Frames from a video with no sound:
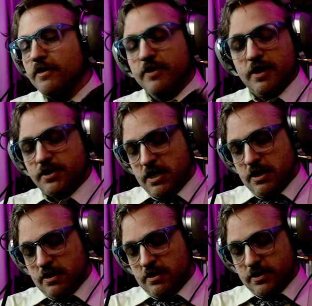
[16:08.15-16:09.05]
This
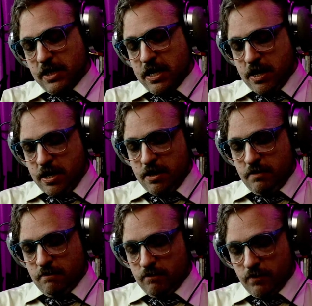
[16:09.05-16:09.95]
is
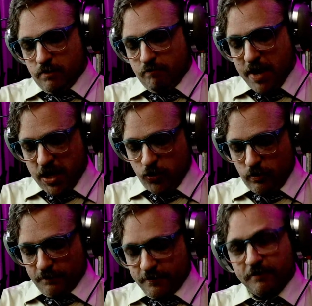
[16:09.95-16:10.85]
a
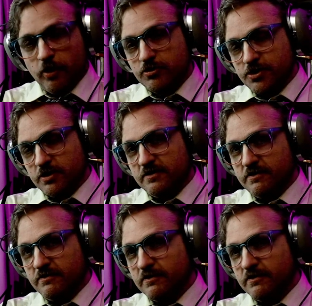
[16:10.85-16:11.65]
manual of devotions.